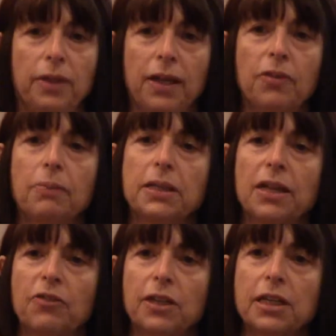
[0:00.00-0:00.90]
give them a
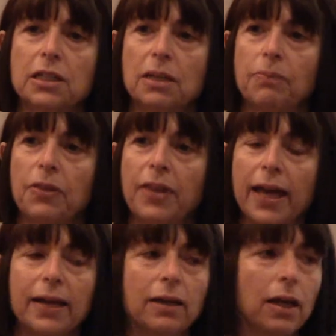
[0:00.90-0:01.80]
definition, but
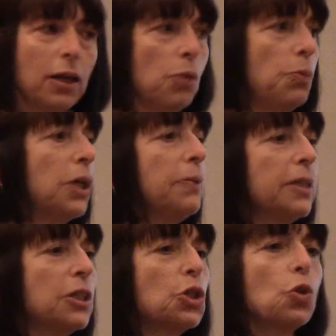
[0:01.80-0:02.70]
then you put them in
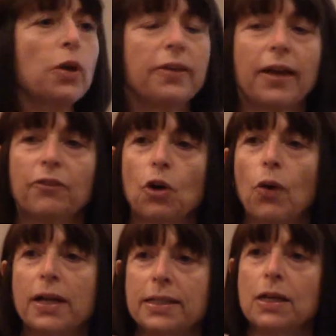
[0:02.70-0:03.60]
the story and they have no
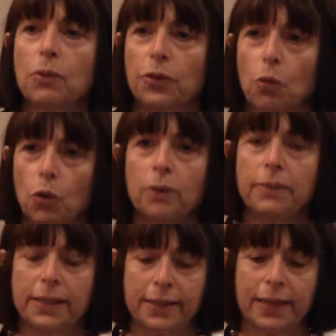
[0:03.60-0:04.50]
idea what the word
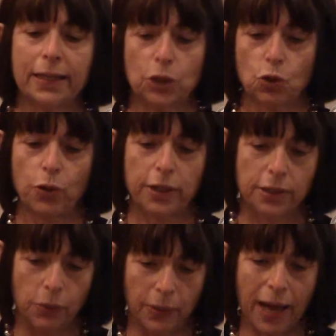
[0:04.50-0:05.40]
means in that story.
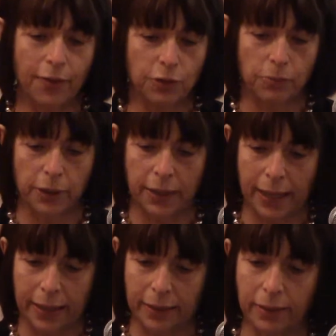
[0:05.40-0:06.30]
So we have to bring that
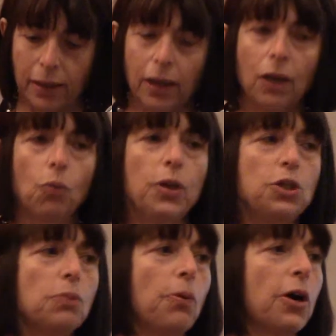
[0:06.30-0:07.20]
in. We
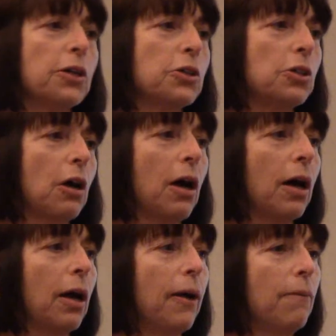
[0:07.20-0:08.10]
do partner talk.
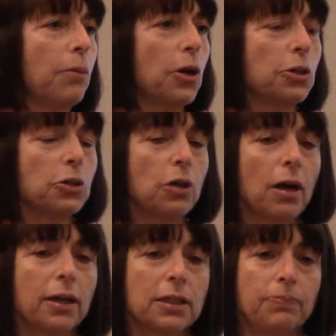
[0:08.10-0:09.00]
Partner
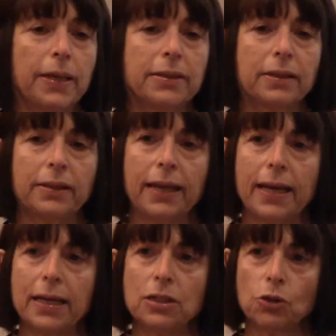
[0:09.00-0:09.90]
talk is based on the
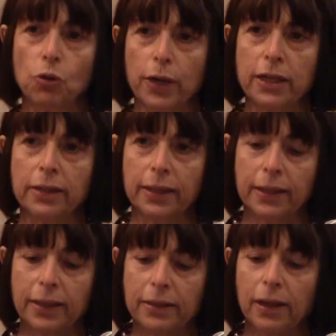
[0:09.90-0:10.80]
age or grade of the
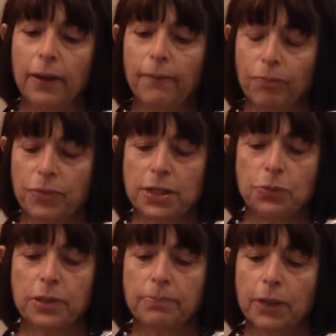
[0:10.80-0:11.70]
kid. This
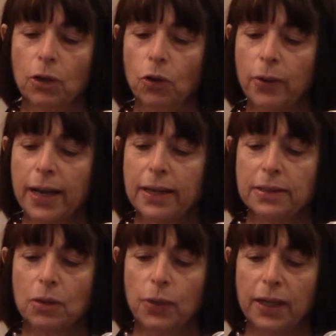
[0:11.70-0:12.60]
was middle
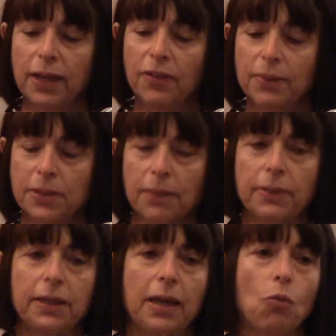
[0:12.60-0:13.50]
grade, so we give them
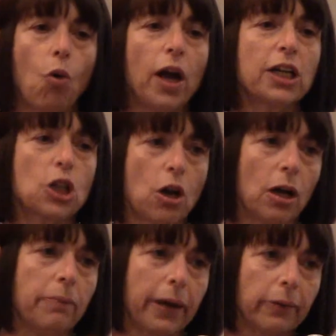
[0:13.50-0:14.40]
something they want to talk
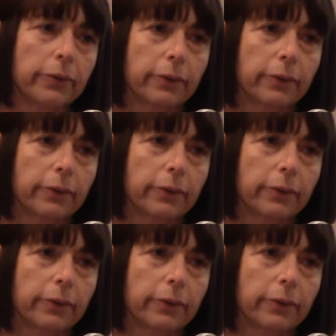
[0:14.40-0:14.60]
about.